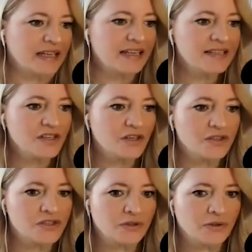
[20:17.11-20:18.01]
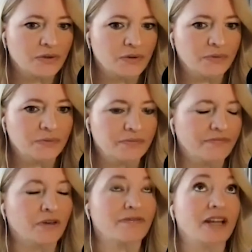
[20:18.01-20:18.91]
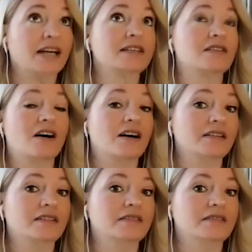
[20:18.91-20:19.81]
easier to reflect on?